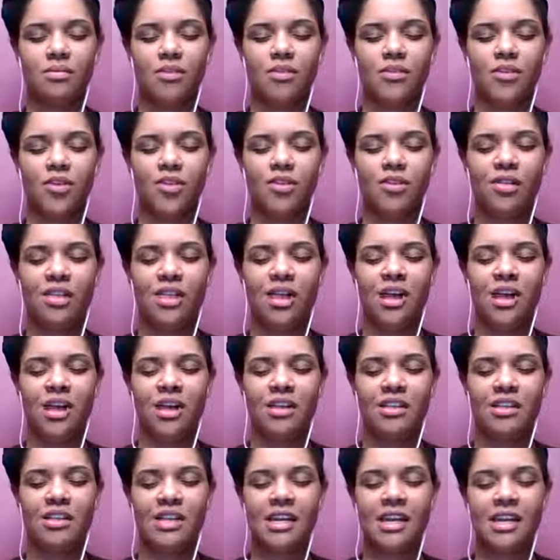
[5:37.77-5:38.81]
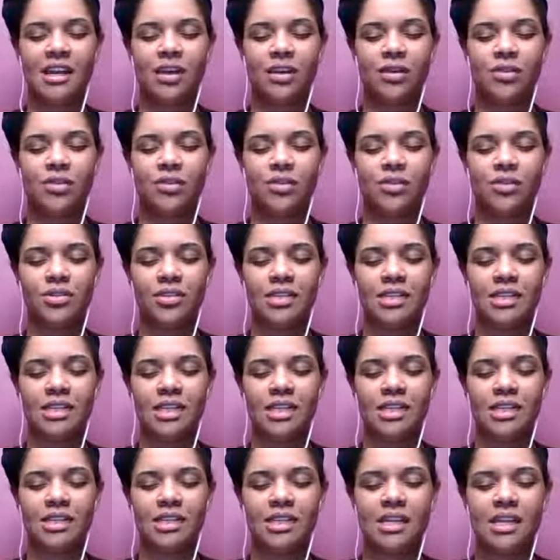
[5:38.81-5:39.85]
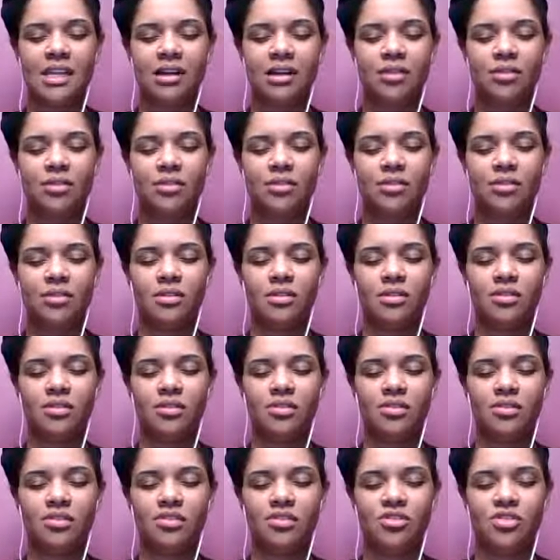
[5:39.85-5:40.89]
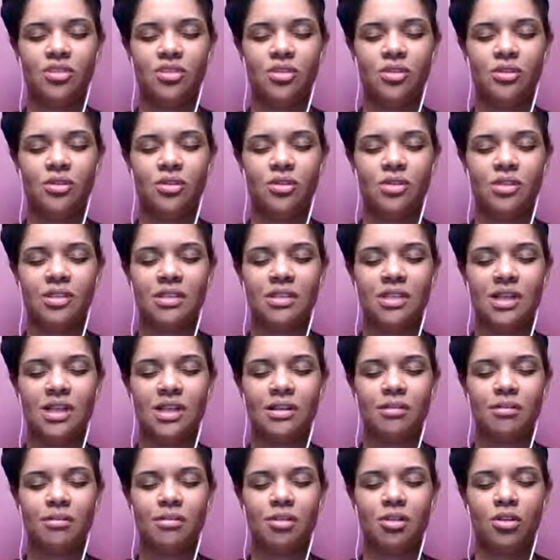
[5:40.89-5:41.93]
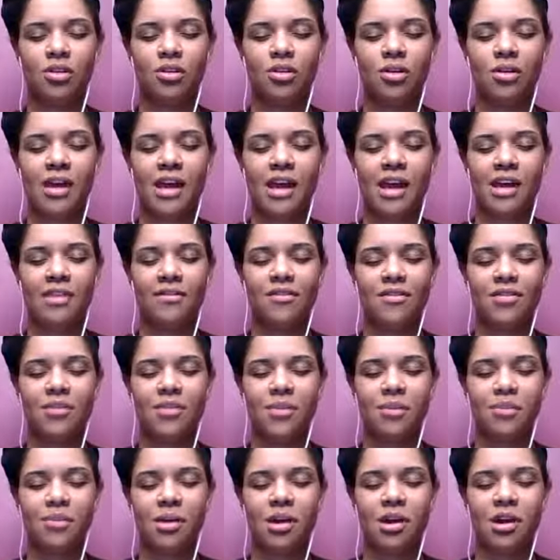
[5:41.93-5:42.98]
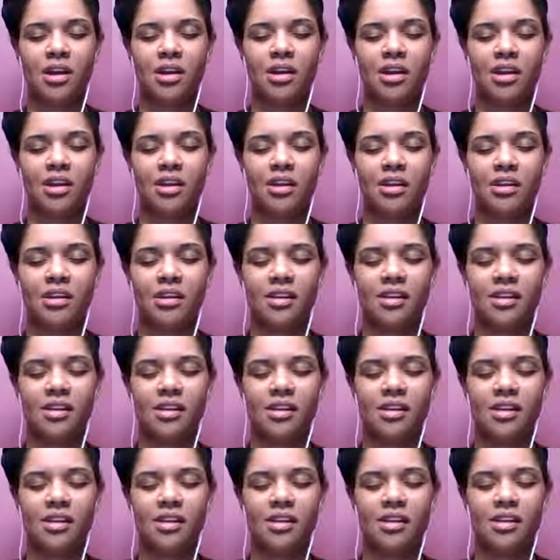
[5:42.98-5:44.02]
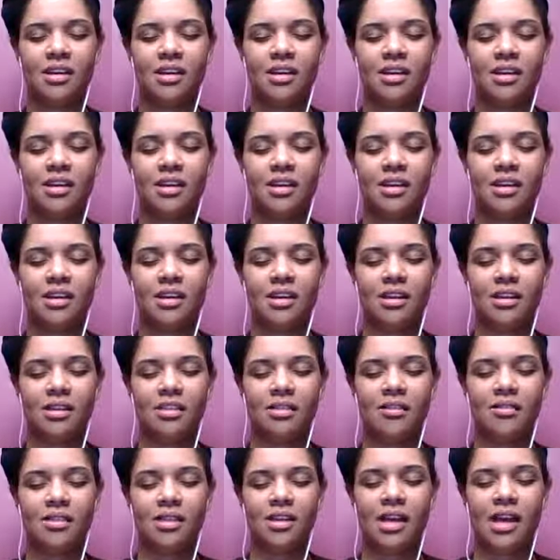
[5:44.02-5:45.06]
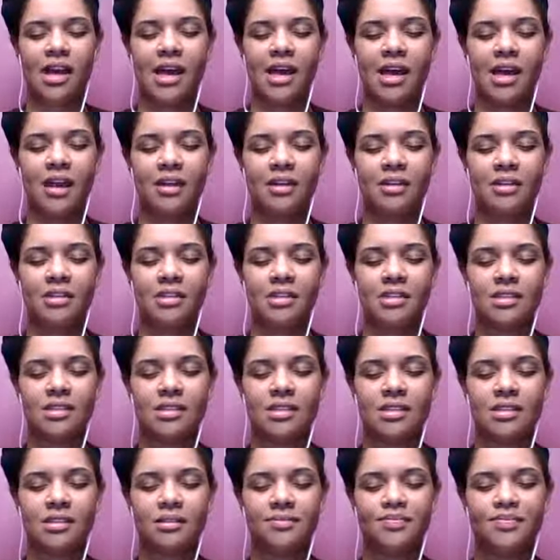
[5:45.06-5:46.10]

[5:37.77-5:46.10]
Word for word: If you're lying down or sitting down, just notice that lower half of your body relaxed.